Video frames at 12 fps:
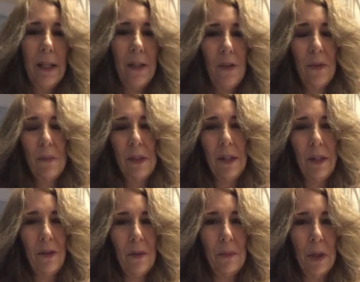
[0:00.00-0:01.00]
he's
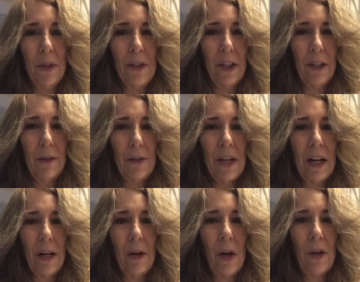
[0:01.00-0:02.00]
he's military
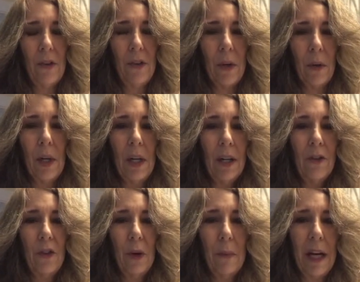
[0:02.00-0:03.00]
retired also
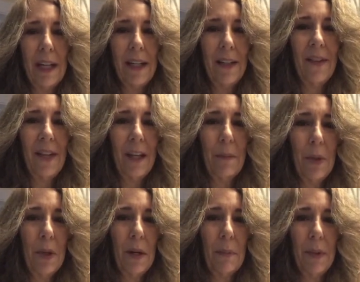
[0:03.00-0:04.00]
so my kids had to
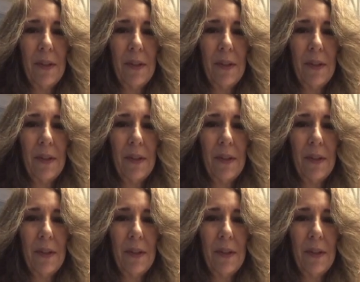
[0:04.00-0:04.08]
put up with